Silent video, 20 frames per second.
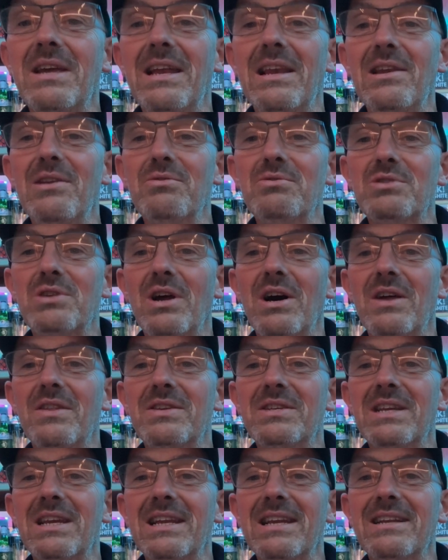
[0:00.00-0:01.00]
looks like there's a
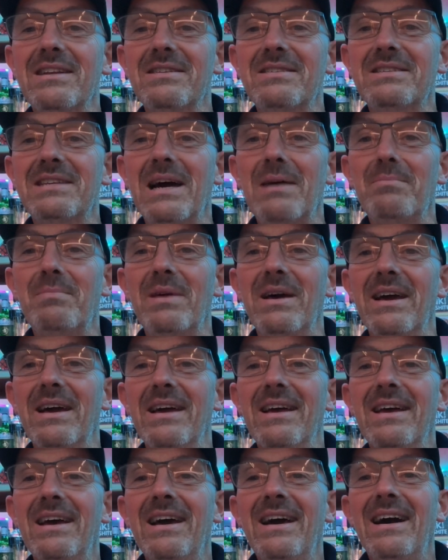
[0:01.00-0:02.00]
little tab there.
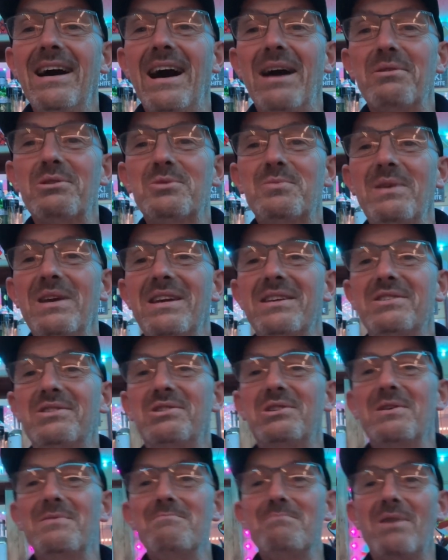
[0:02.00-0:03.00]
I was speaking to
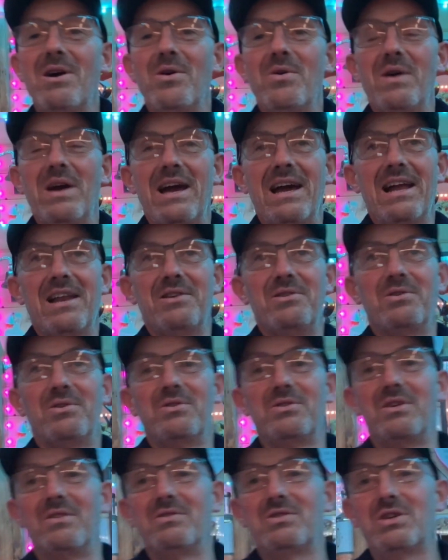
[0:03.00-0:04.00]
Jimbo at Airline
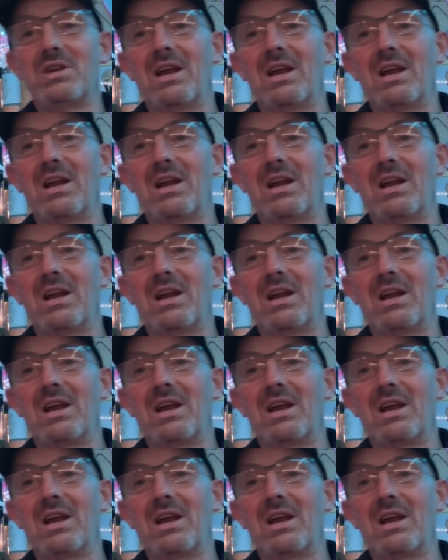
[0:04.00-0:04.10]
Audio and said,